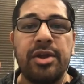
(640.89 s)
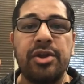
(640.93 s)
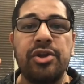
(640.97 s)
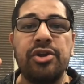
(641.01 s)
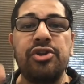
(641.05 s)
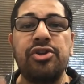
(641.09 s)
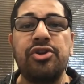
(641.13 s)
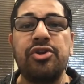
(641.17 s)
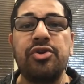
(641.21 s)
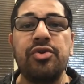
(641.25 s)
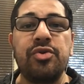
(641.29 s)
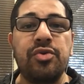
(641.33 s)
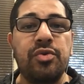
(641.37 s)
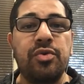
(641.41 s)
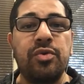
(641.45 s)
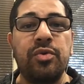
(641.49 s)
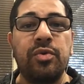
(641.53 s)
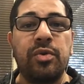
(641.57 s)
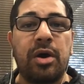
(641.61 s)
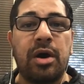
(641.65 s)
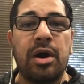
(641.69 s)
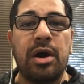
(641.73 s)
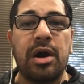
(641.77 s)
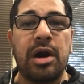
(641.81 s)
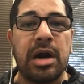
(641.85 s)

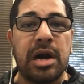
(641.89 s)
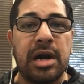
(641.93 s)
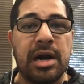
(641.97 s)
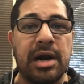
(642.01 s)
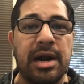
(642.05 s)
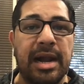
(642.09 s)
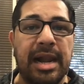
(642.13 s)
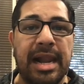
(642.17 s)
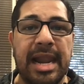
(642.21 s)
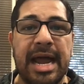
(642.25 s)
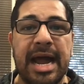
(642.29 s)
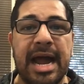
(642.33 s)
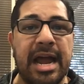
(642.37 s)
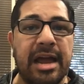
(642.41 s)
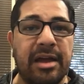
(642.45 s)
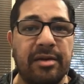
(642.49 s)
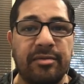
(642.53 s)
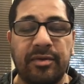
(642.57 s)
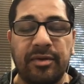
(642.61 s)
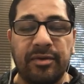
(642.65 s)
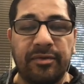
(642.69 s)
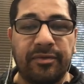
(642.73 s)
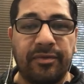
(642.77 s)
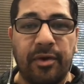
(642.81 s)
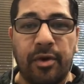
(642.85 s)
you are
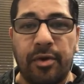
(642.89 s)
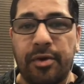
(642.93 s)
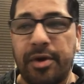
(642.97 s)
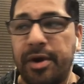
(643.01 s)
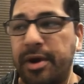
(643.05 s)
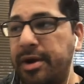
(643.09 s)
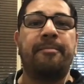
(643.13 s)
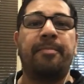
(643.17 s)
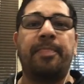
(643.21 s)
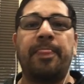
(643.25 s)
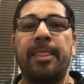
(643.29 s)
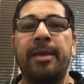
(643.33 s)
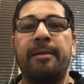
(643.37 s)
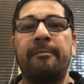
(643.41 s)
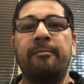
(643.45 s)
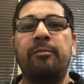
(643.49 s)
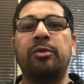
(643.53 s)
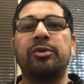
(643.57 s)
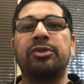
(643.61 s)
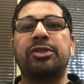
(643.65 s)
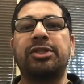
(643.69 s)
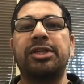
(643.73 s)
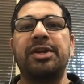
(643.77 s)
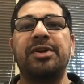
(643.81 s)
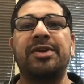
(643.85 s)
liable for it.
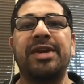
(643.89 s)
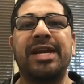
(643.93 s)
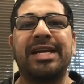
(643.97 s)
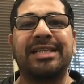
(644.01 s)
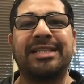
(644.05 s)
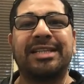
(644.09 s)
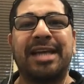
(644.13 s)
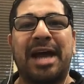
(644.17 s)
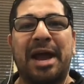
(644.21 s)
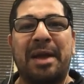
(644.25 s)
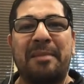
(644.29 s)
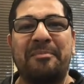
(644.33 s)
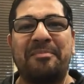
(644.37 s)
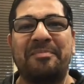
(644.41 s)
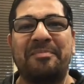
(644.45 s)
We'll see you next time.